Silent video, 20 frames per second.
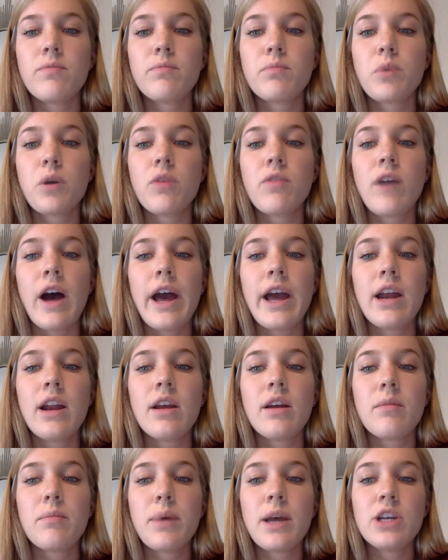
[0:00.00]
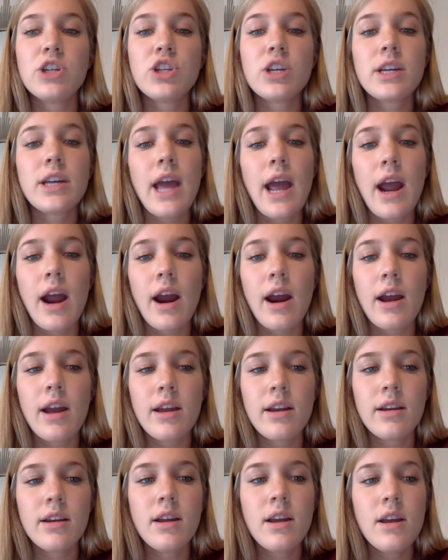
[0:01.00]
provide patient care
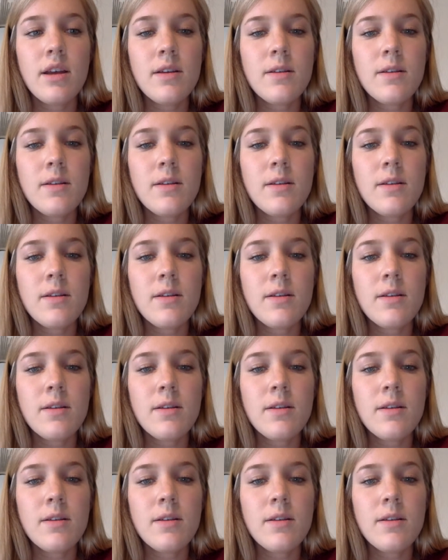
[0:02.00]
and